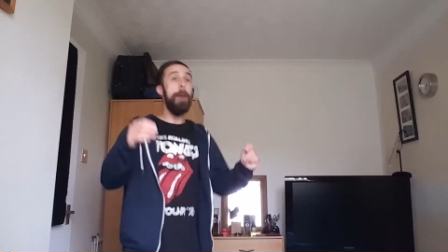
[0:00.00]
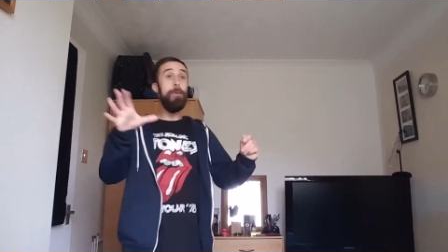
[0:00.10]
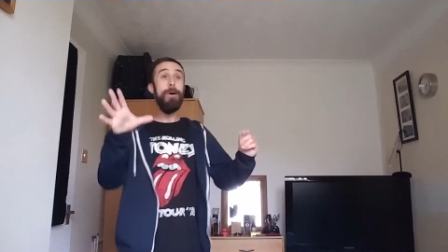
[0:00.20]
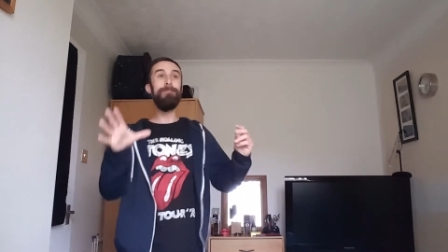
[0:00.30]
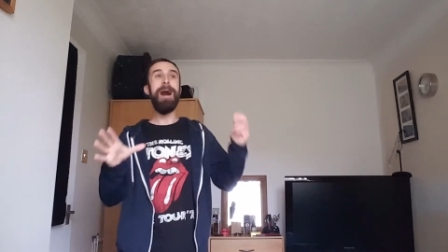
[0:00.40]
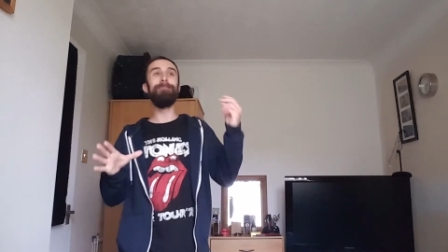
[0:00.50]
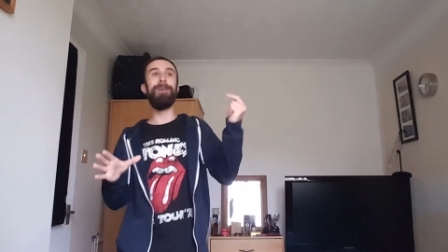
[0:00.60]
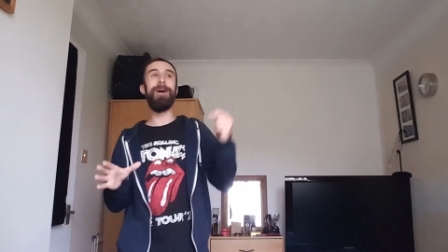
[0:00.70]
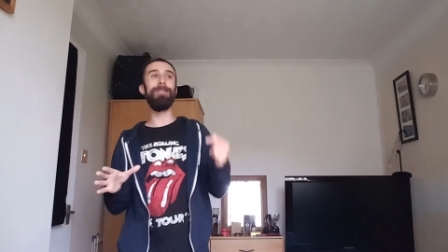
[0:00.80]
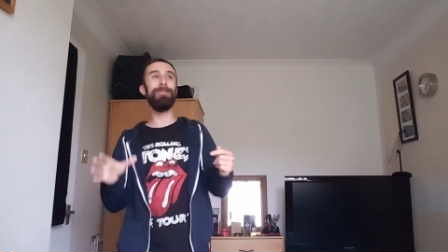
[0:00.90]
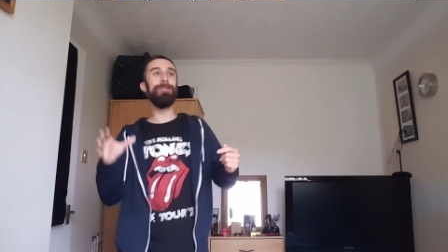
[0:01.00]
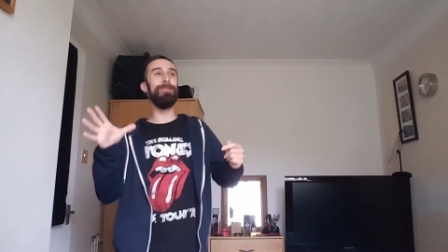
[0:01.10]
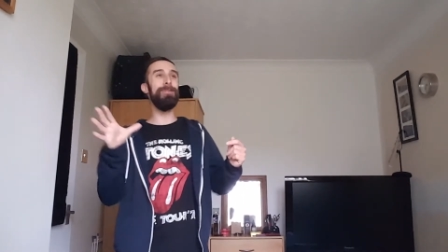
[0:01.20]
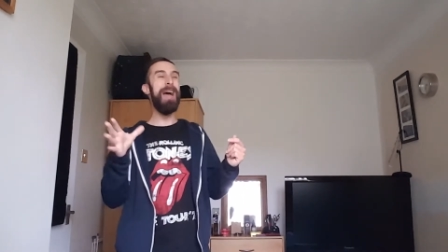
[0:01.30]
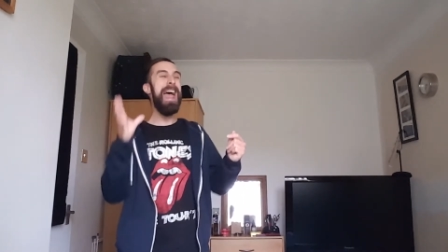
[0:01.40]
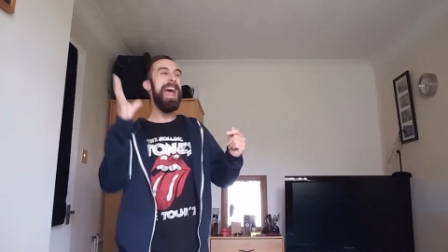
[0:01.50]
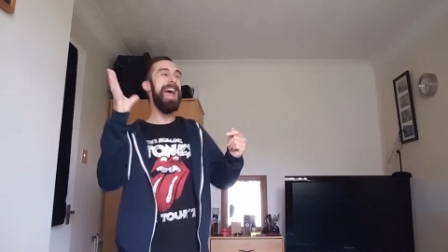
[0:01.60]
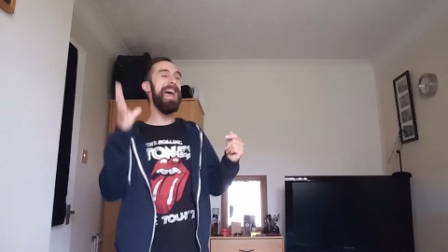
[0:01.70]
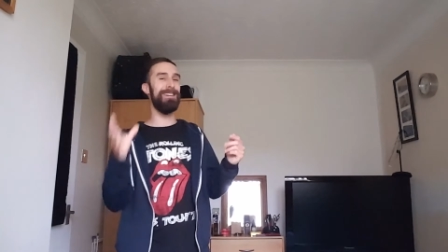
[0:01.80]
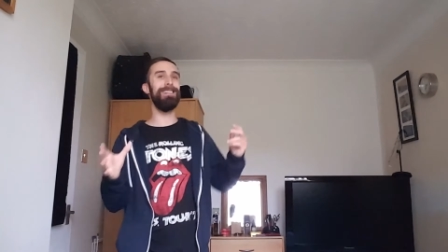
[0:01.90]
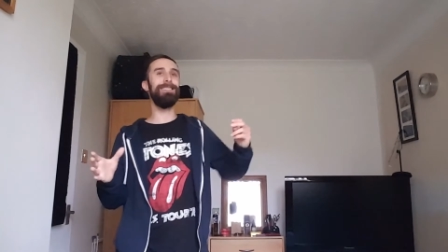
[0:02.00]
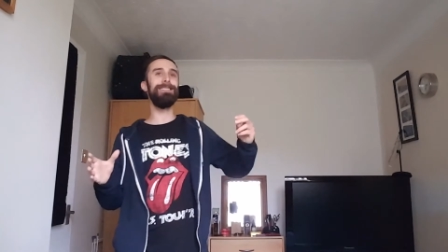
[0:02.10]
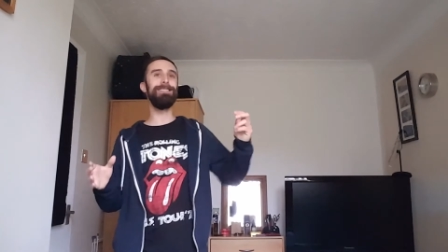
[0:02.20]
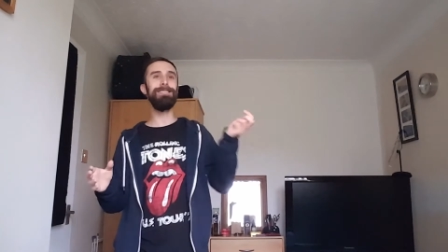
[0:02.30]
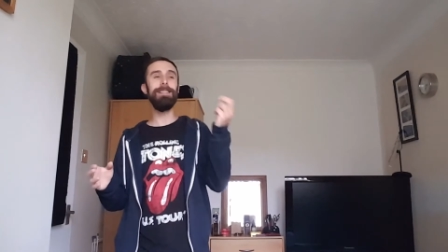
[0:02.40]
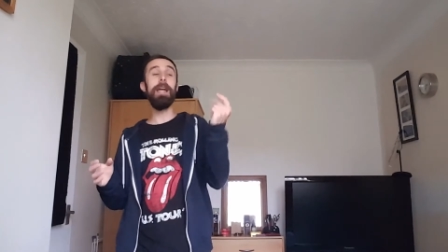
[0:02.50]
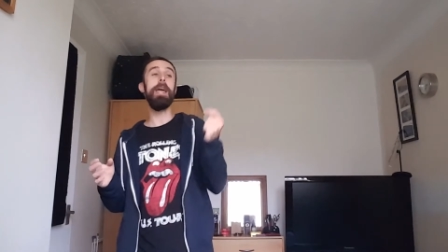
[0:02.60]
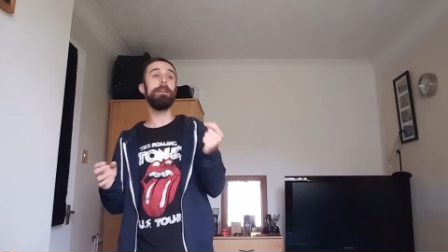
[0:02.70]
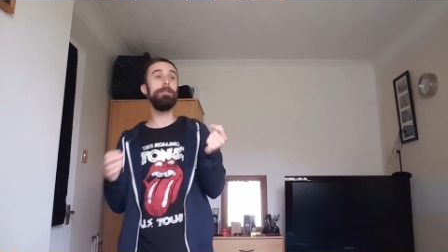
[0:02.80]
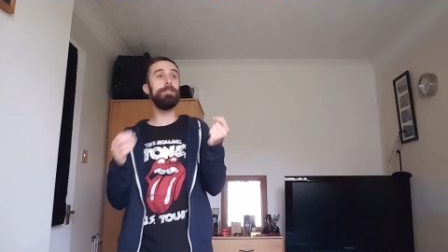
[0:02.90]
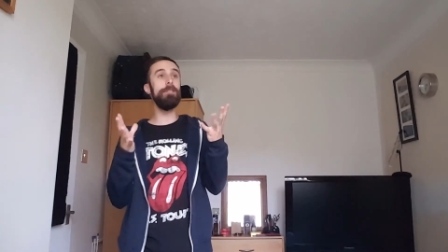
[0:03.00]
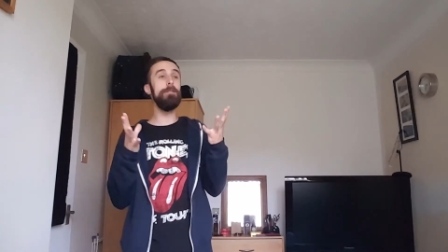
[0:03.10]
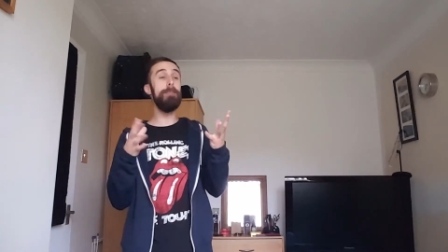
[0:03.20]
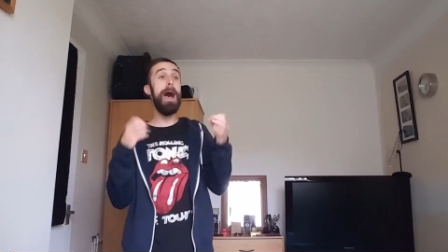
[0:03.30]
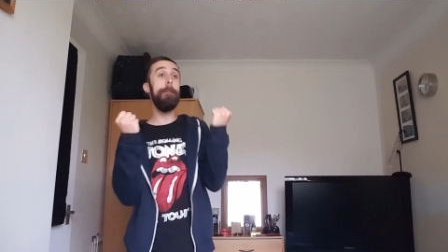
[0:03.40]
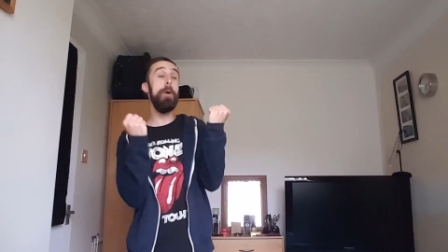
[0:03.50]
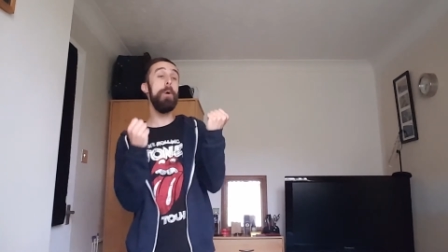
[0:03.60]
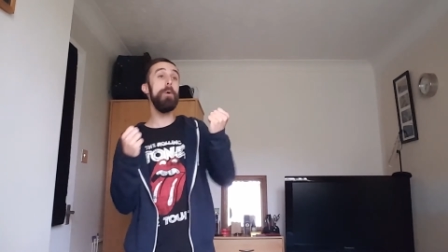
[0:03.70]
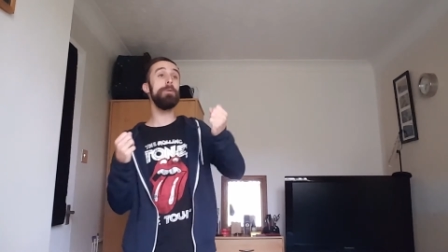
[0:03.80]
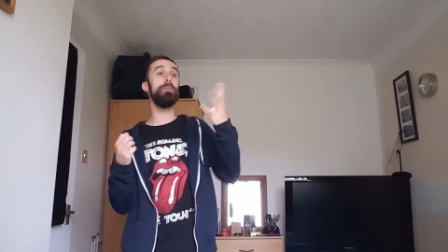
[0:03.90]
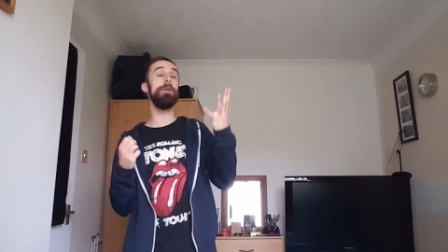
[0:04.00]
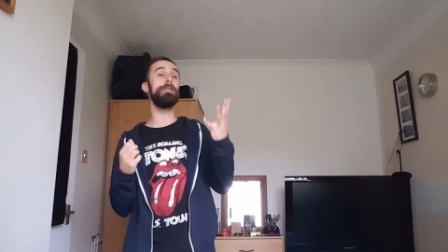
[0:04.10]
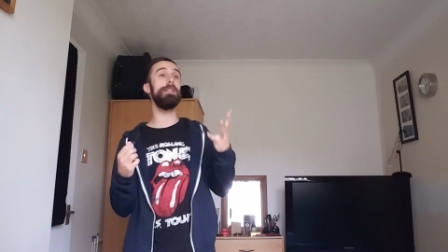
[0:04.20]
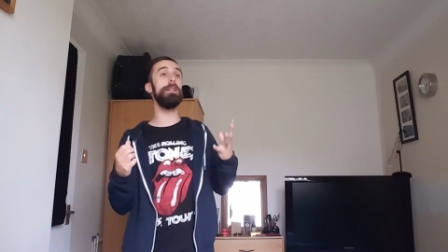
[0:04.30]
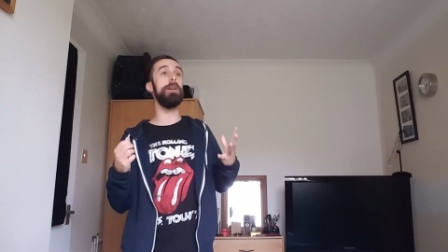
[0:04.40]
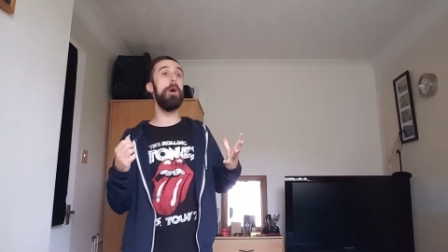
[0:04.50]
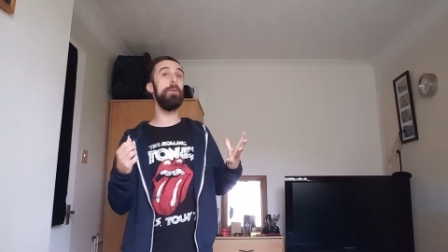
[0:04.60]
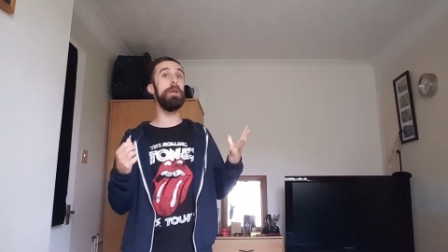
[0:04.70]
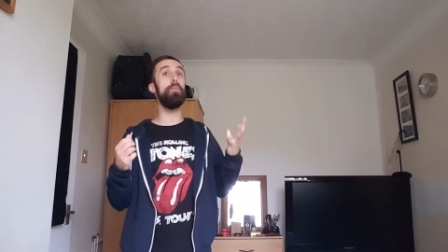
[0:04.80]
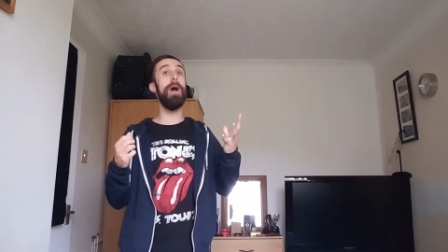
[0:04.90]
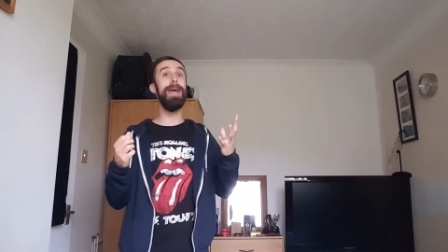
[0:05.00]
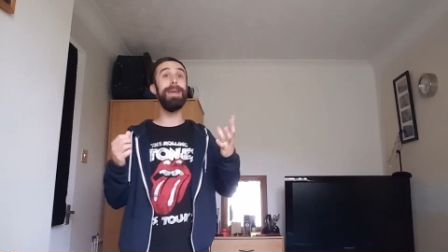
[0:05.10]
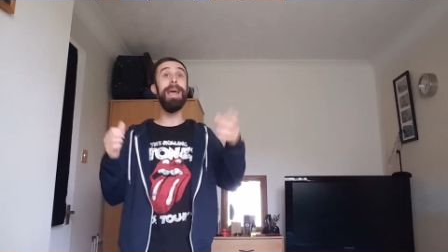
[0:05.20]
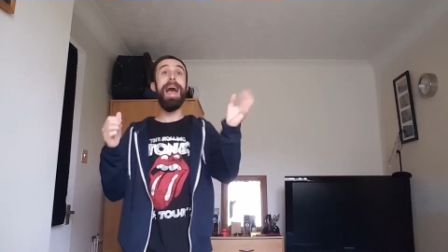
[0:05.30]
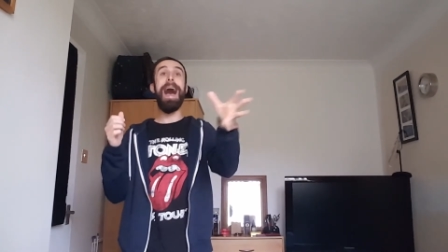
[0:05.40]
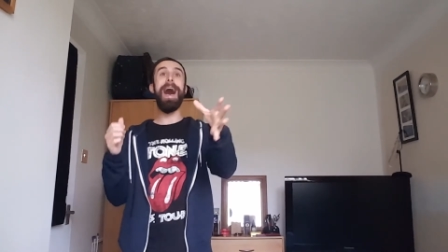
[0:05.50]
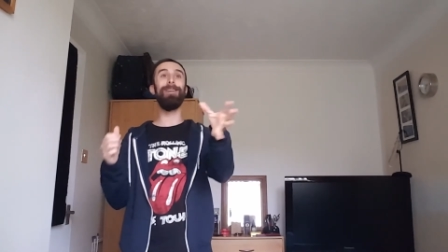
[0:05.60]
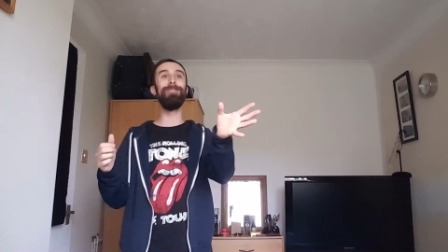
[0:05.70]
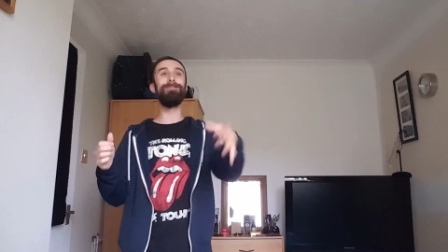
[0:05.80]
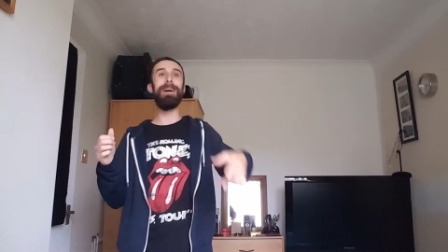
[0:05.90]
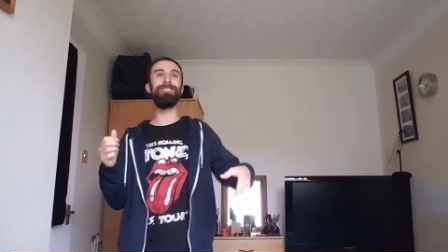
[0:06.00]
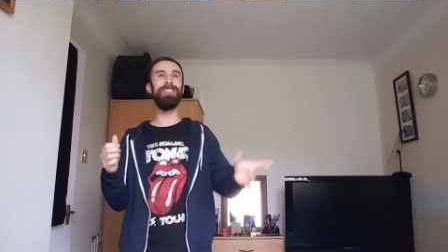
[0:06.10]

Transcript: I put my mother through hell. Consume my booze was the only way out of my